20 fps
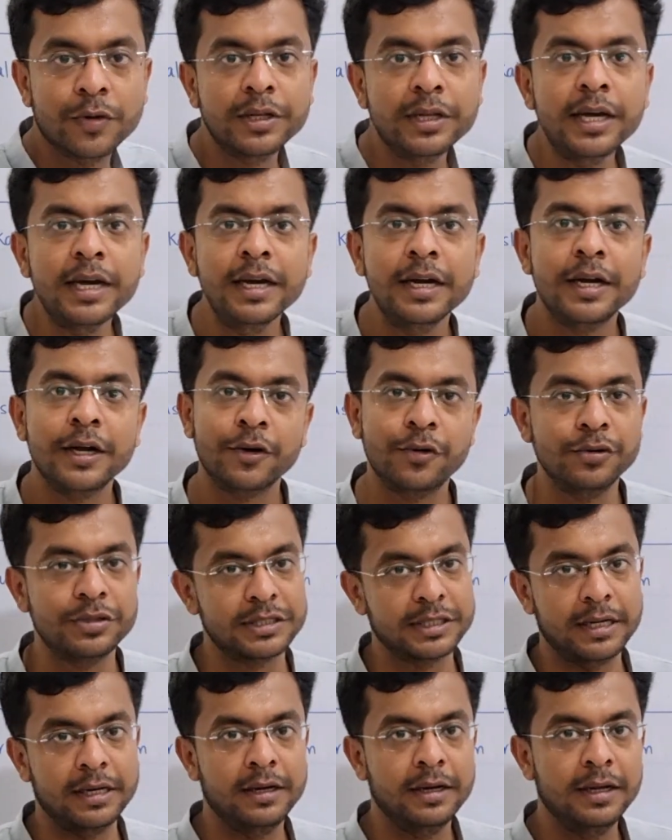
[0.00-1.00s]
for the
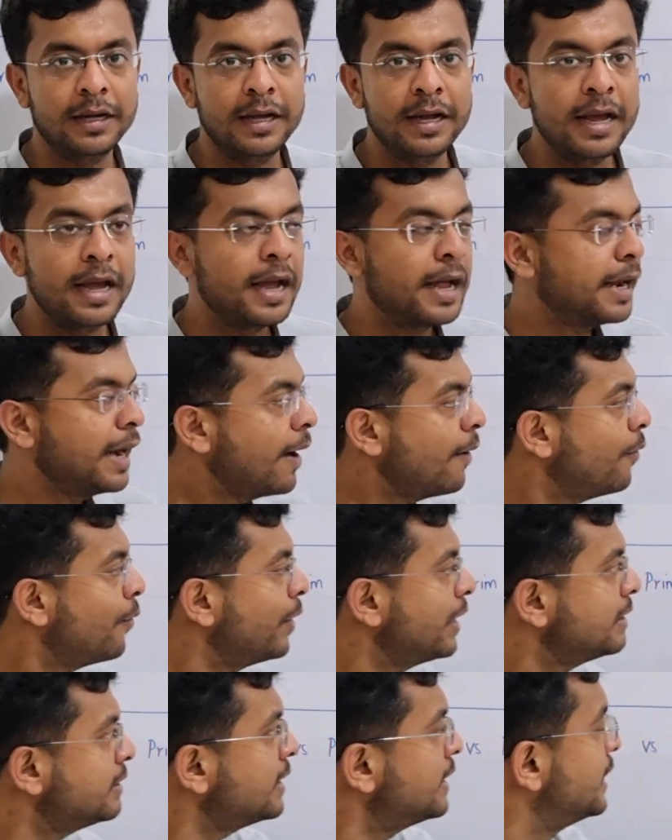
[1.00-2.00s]
Kruskal. Now what is the